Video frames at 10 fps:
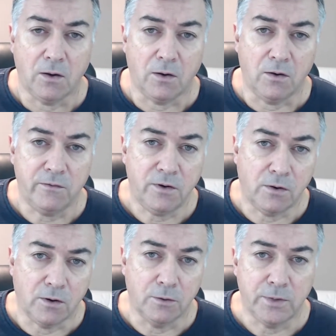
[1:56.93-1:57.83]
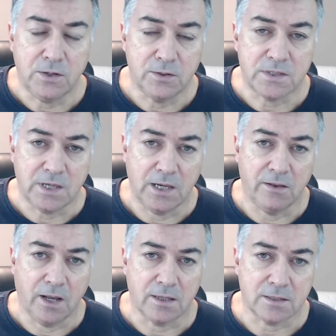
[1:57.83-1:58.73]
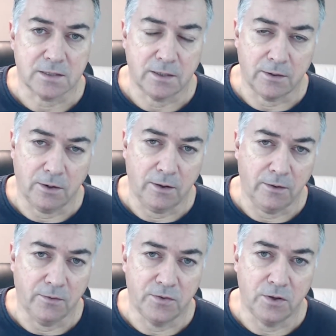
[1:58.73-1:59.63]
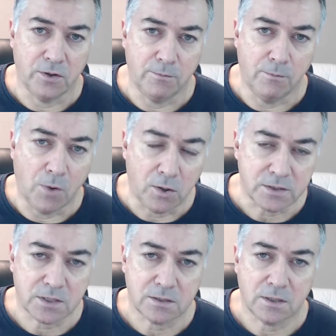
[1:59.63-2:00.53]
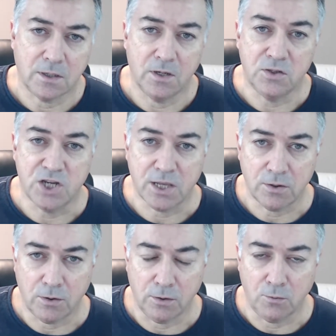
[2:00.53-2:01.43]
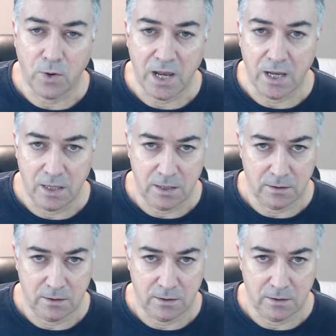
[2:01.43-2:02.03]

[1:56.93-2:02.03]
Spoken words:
Overall, we could say that the most general way